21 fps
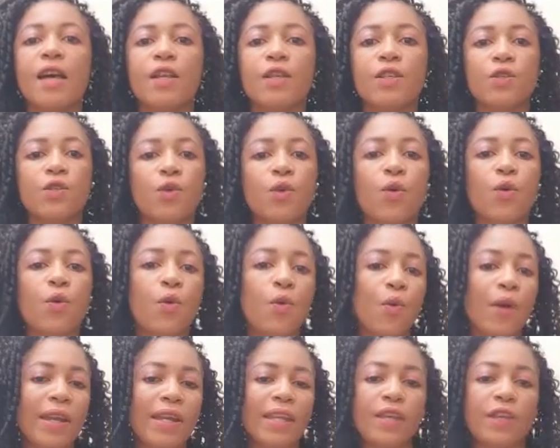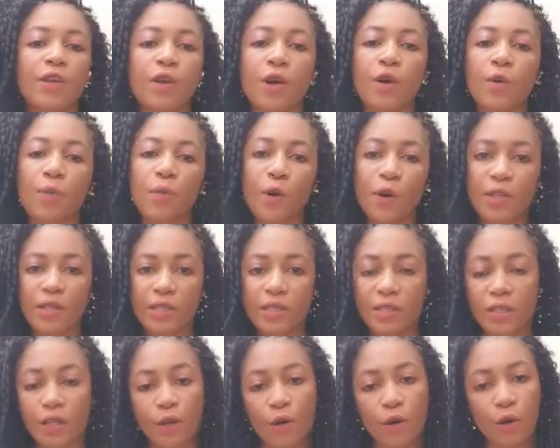So, when the young boys
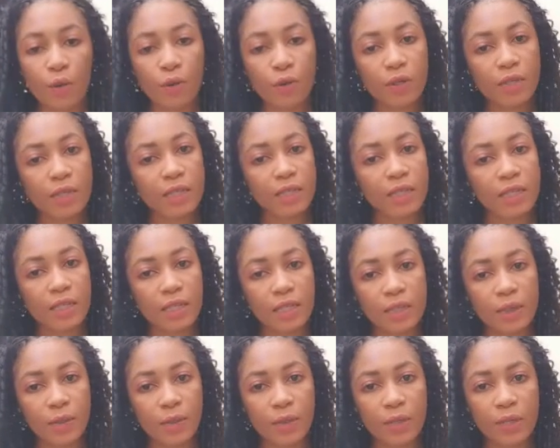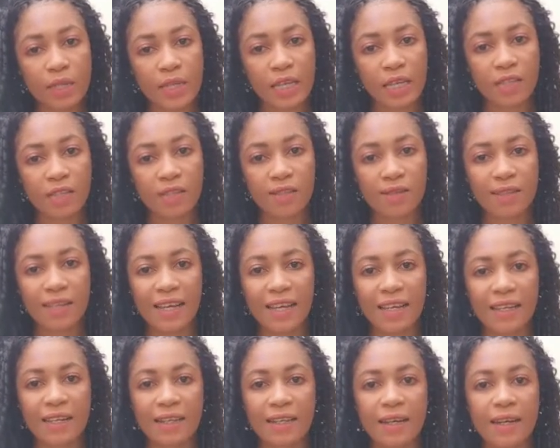in the community would get to
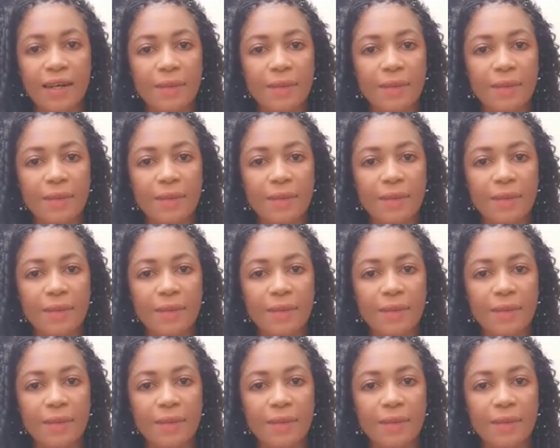like